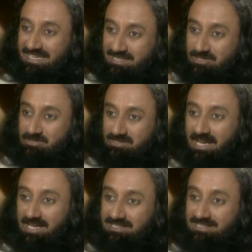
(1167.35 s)
in the
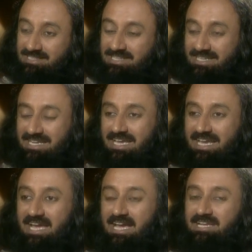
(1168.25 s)
society,
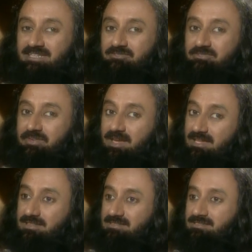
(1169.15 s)
and faith